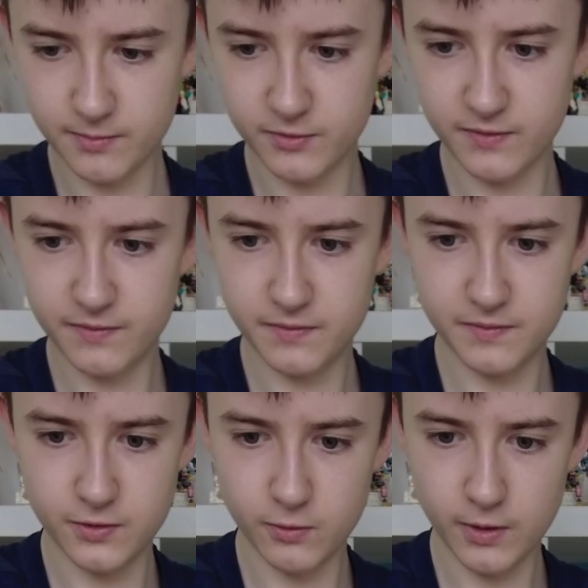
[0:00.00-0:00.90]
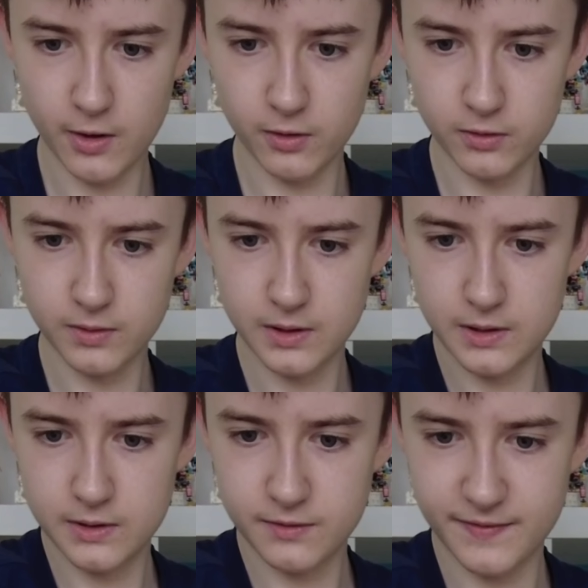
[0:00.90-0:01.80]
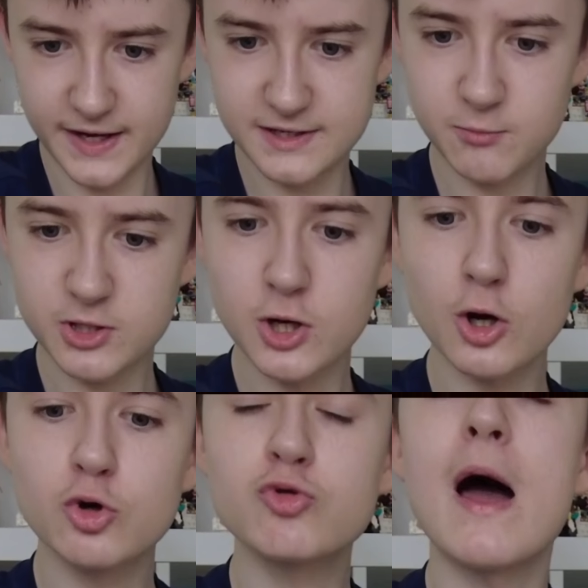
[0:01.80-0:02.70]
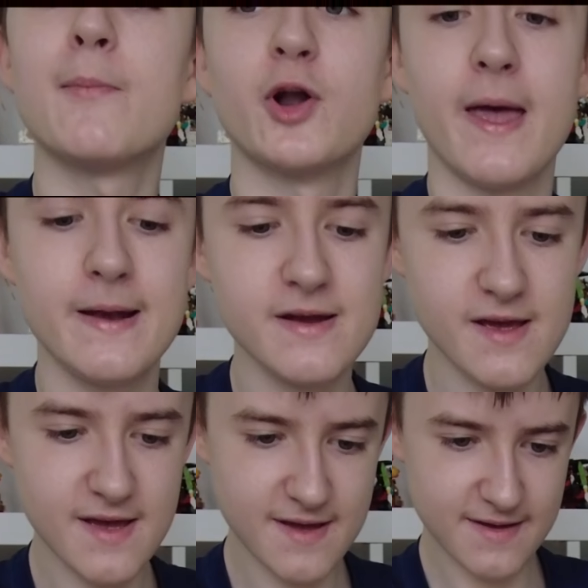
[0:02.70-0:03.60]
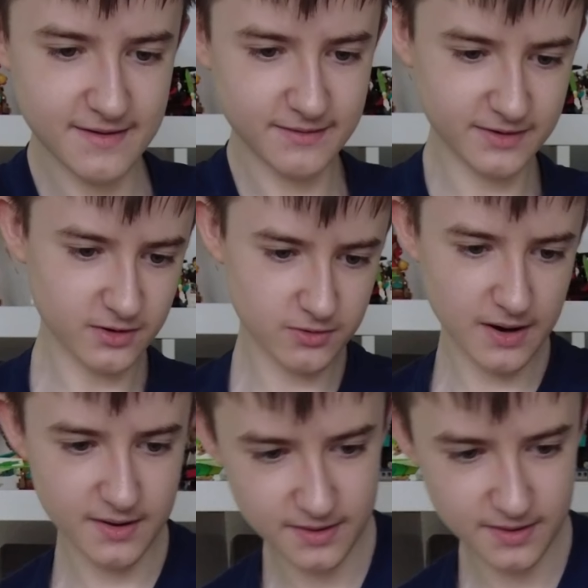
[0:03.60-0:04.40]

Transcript: Comes with 2 little things. One's got a crab on it. One's got a crab.